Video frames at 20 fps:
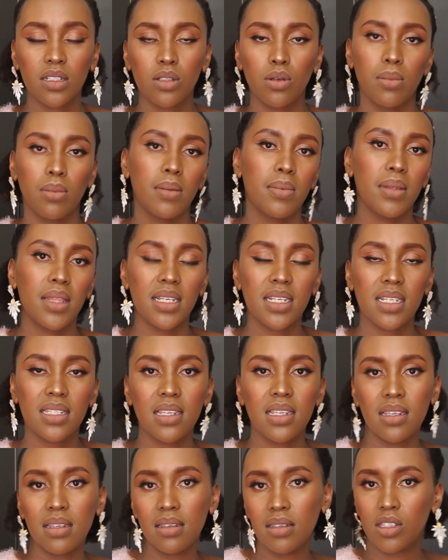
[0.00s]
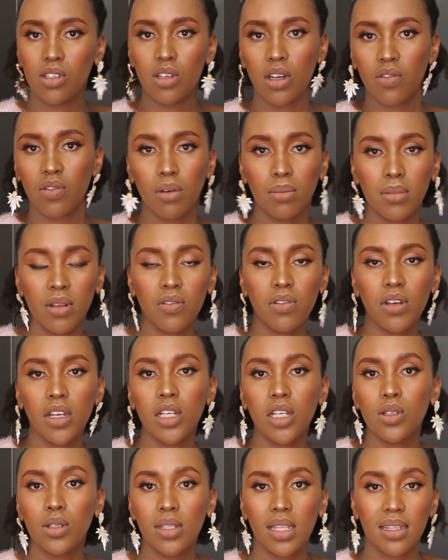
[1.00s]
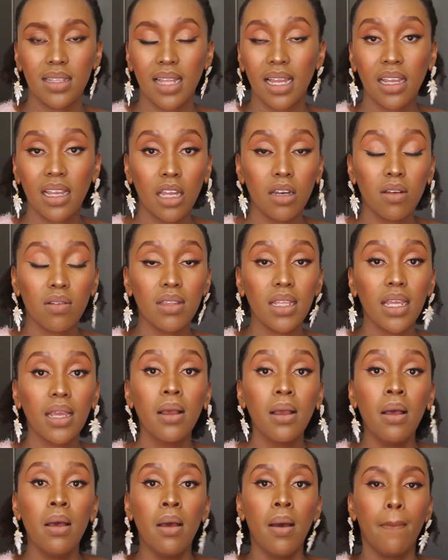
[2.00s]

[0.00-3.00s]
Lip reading: so maybe they just say straight from the fridge or that kind of thing.